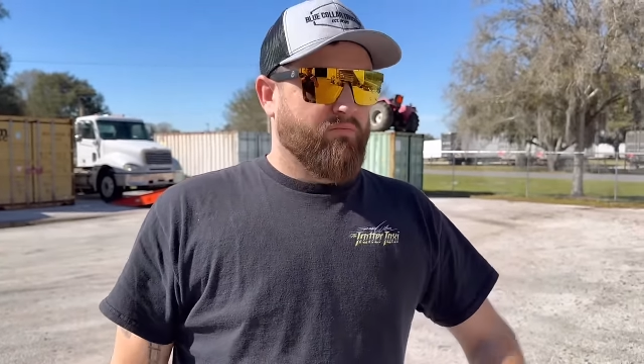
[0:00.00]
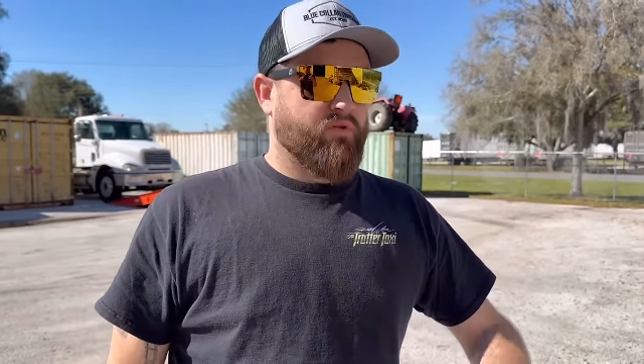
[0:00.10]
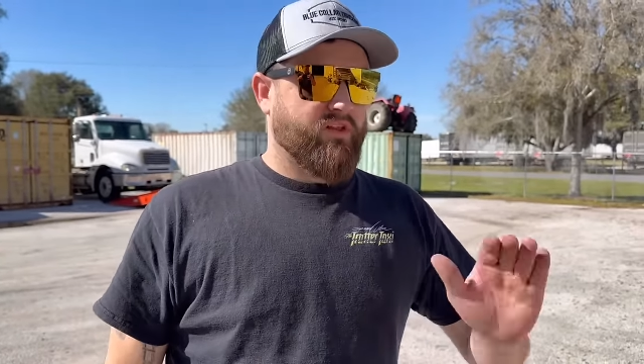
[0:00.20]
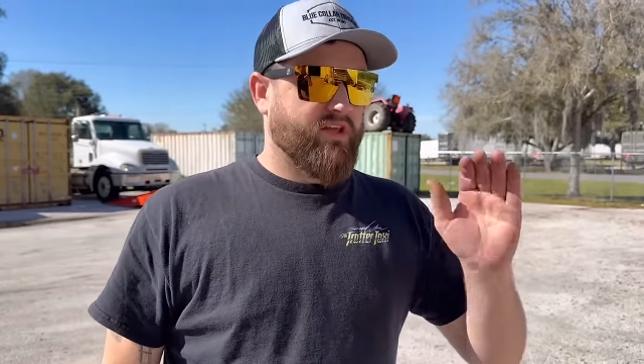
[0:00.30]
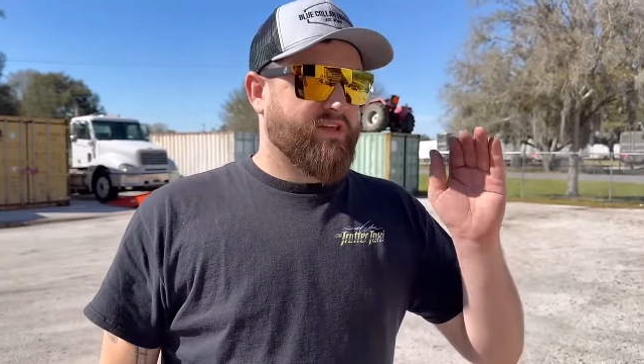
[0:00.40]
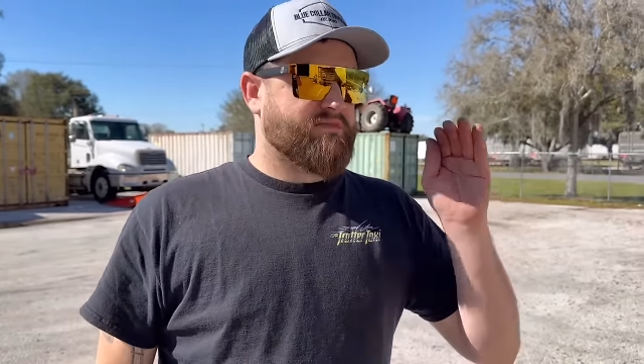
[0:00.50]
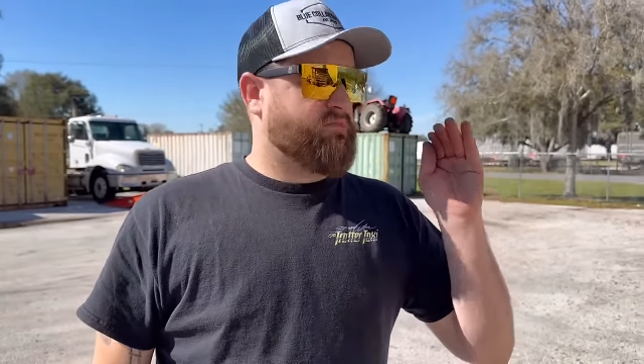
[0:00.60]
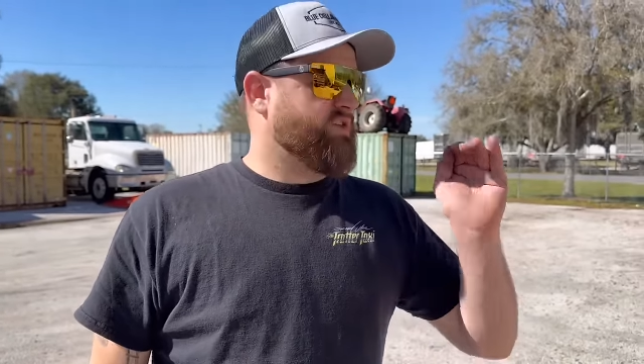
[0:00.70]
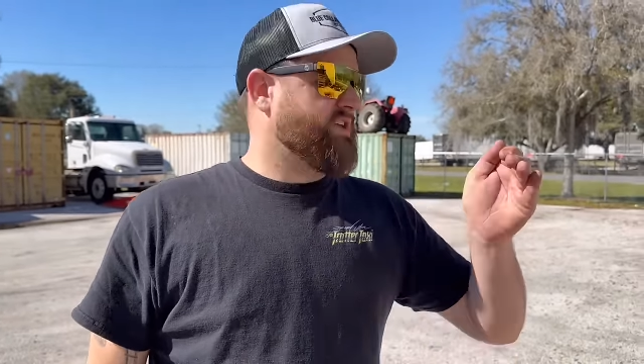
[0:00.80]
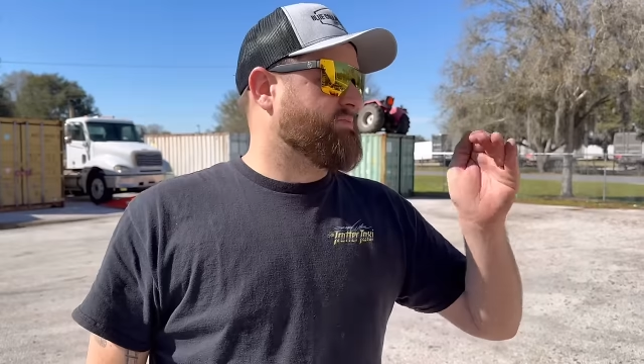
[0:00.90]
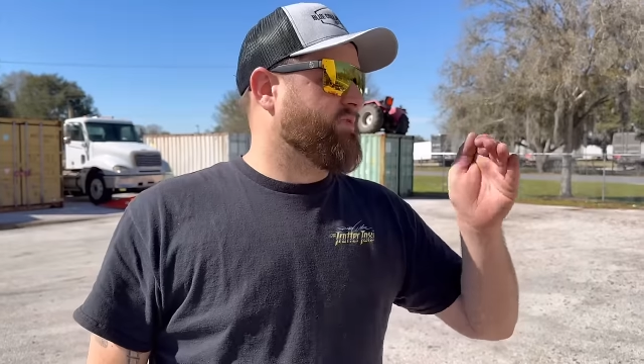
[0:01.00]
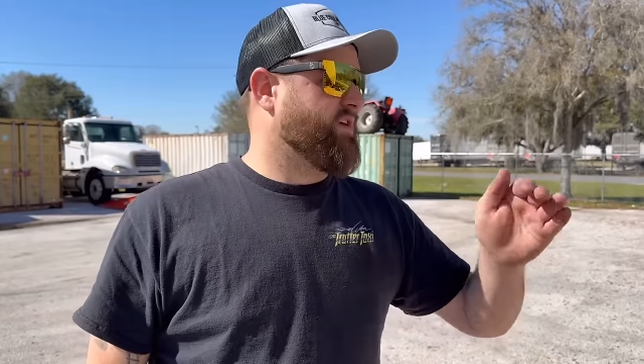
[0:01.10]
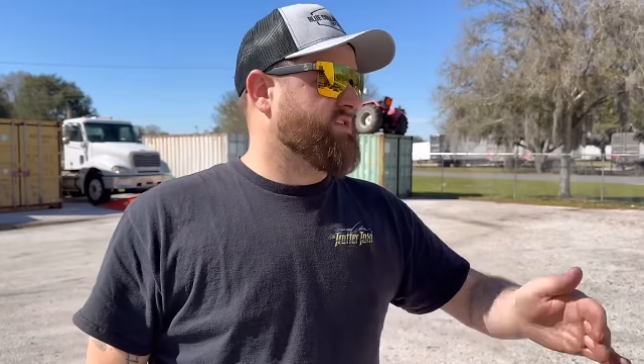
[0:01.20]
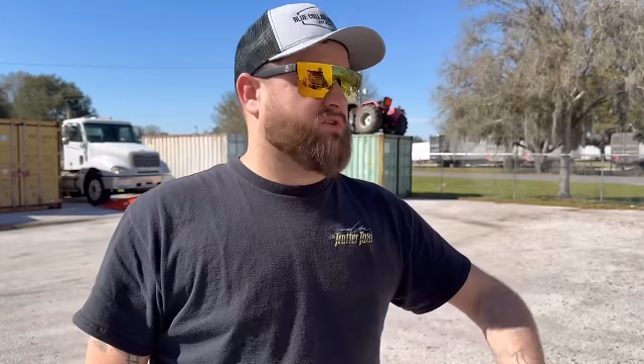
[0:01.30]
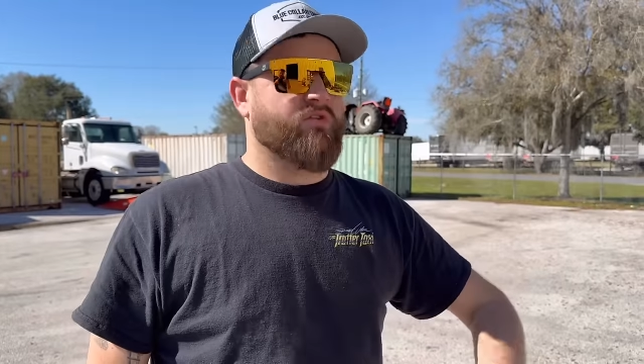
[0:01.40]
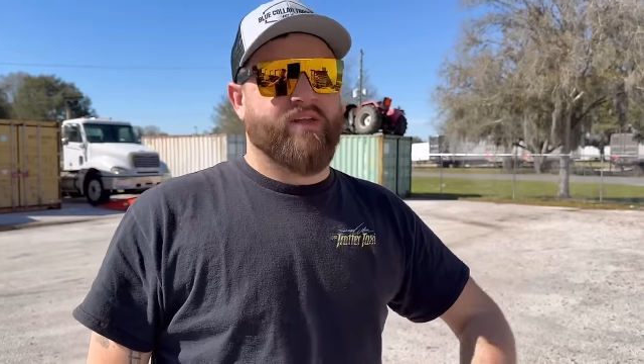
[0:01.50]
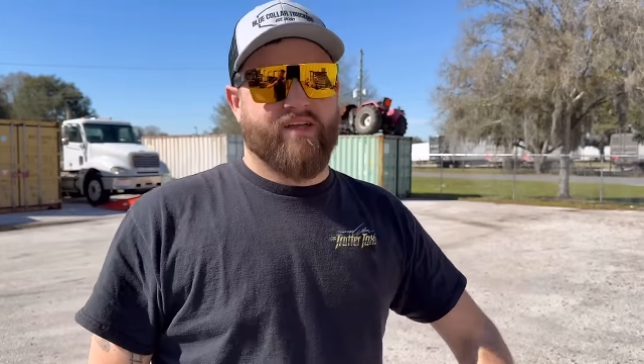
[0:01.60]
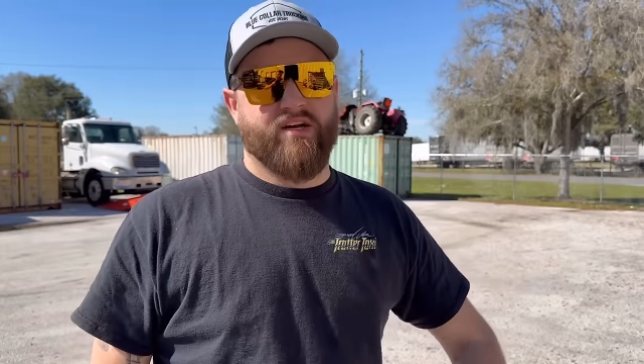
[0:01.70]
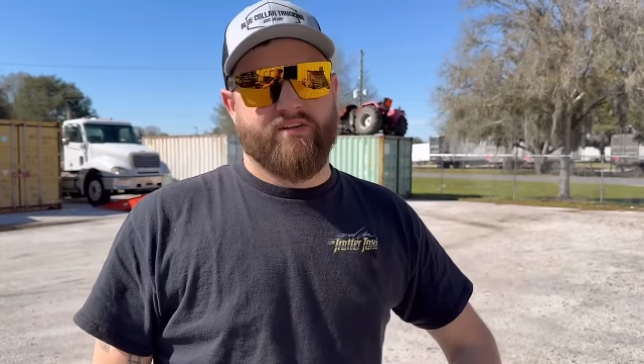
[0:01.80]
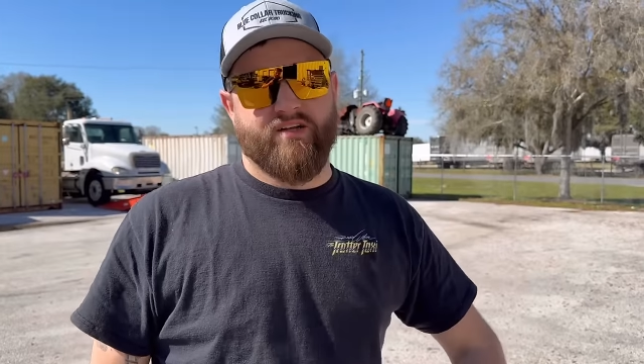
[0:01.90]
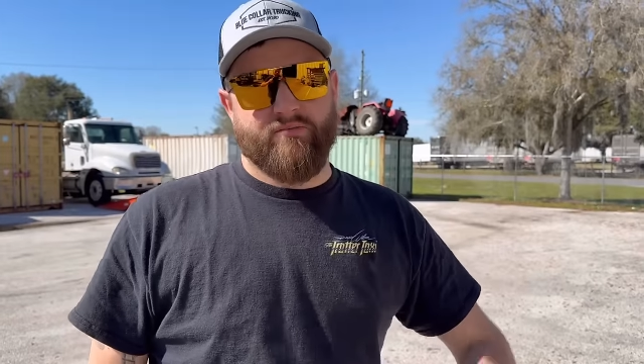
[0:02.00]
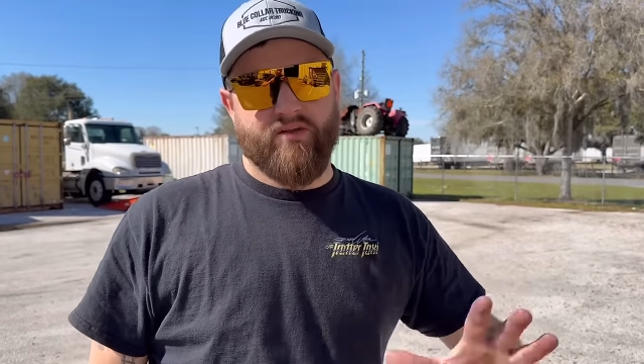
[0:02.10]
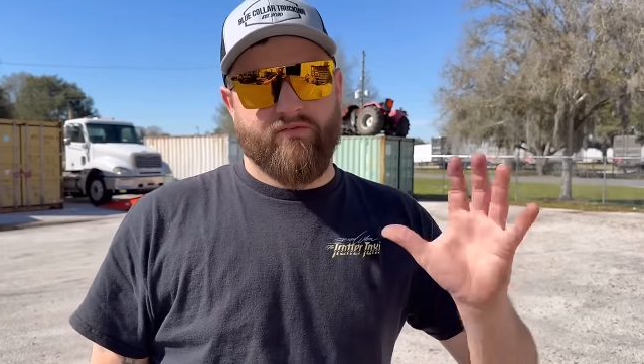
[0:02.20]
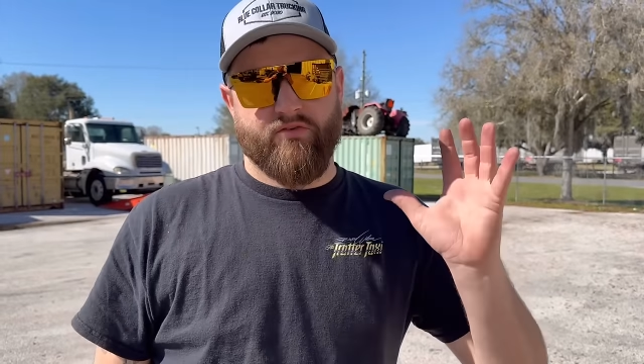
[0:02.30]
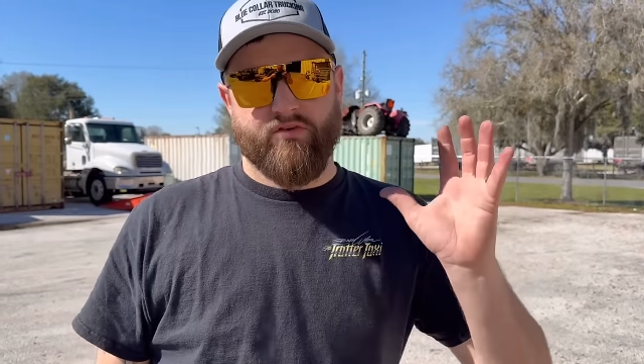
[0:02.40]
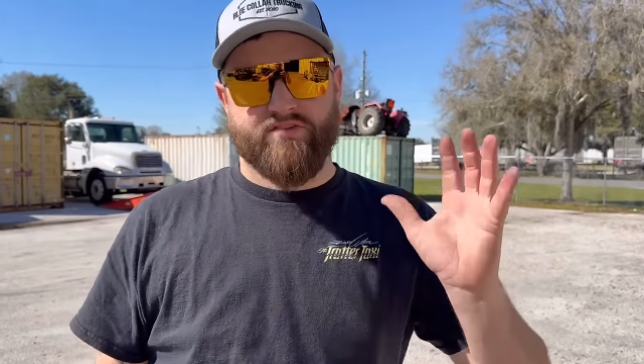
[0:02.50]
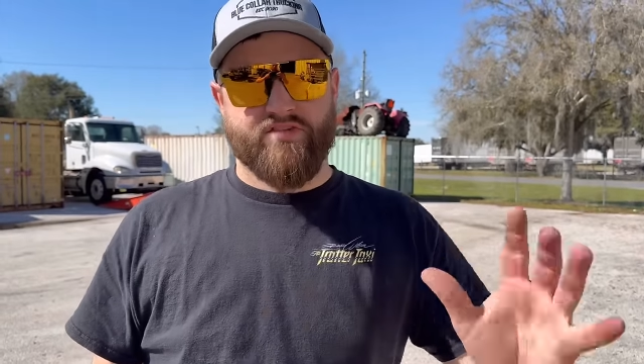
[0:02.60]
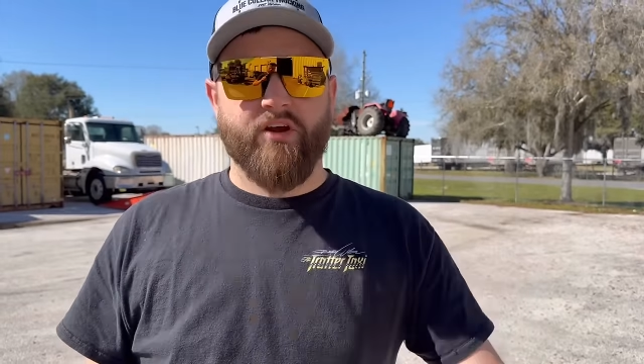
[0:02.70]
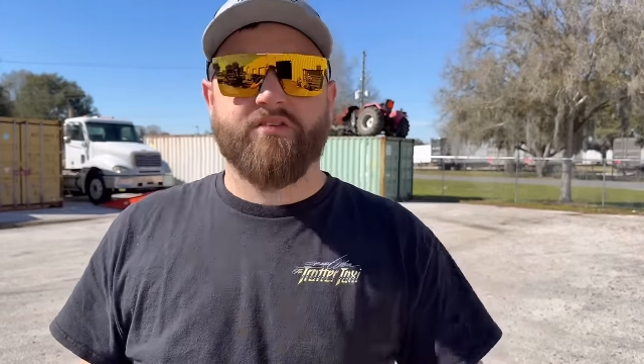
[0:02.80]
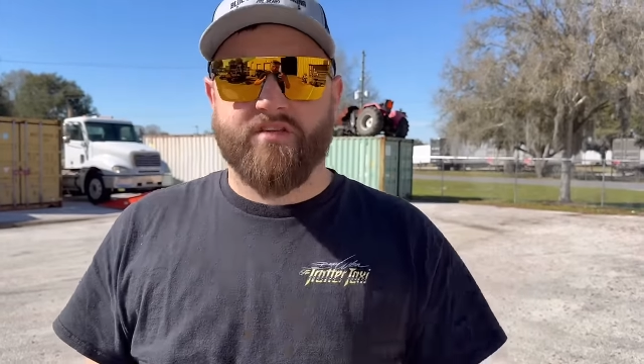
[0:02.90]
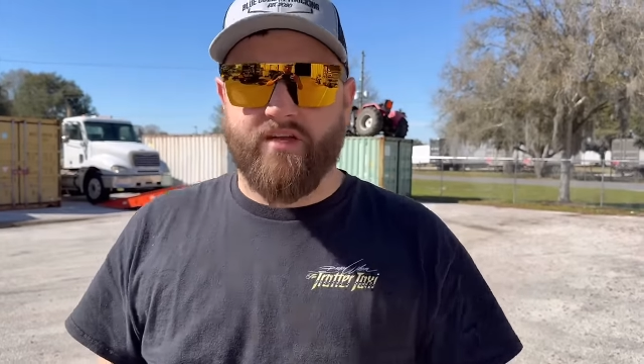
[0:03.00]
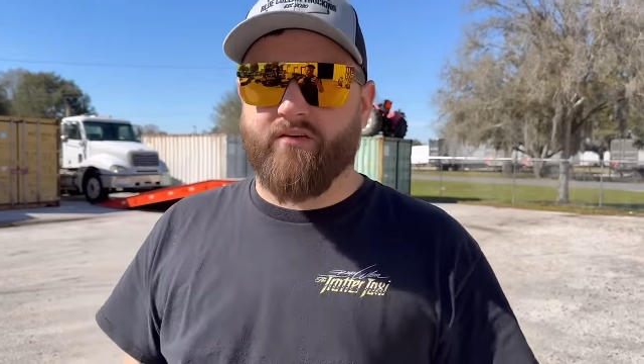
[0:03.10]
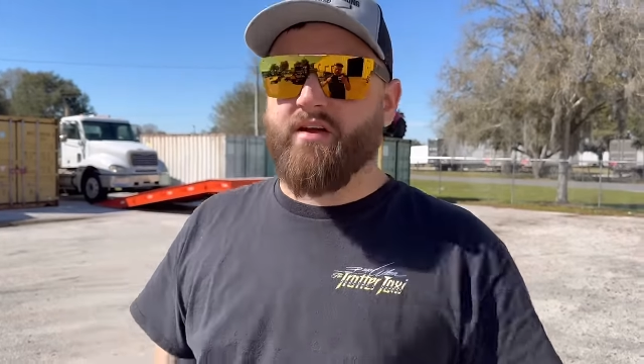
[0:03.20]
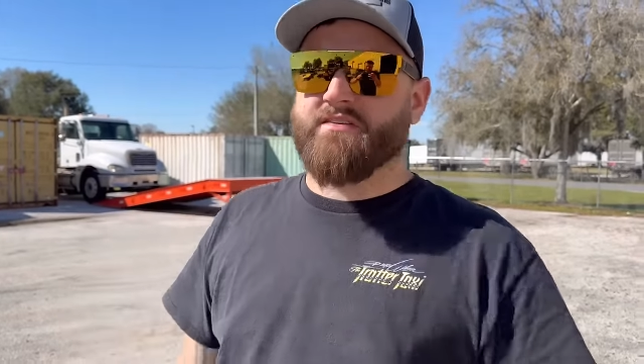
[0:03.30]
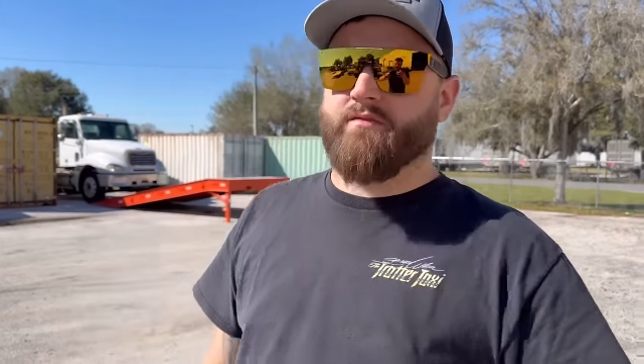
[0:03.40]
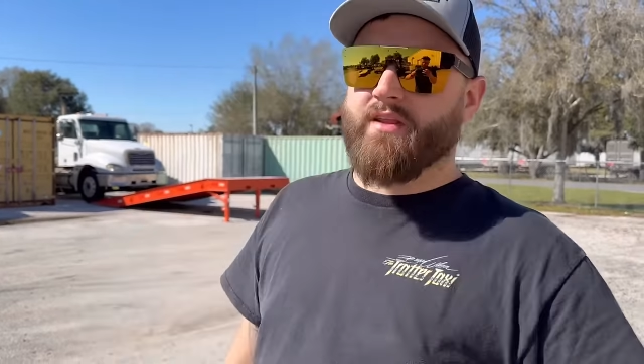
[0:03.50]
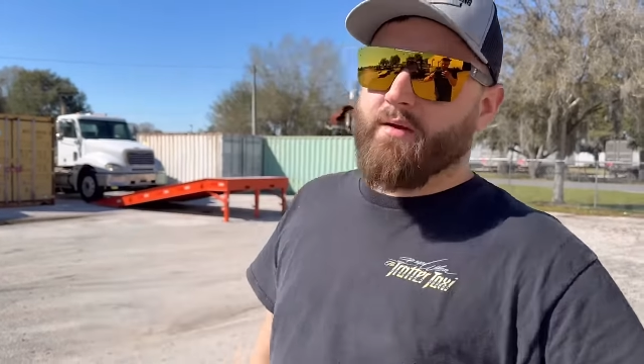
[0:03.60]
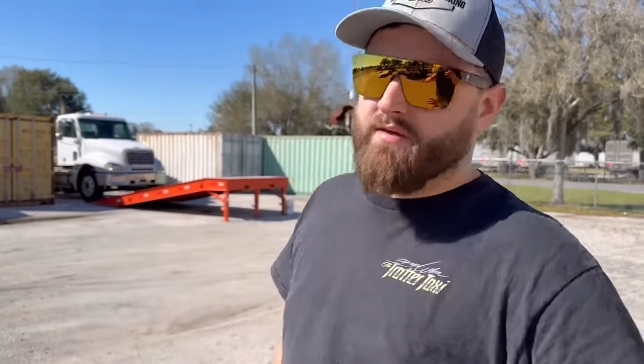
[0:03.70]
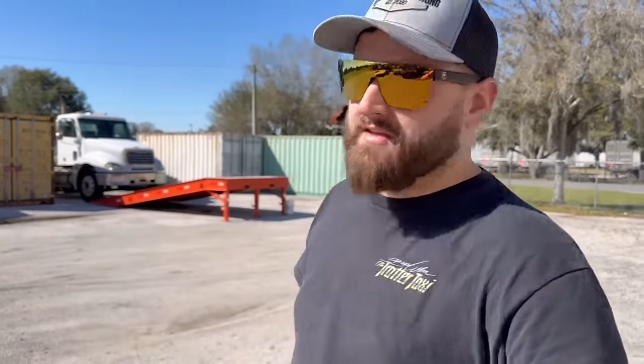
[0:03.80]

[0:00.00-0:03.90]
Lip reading: Please, please, please only contact me if you're seriously interested. With that being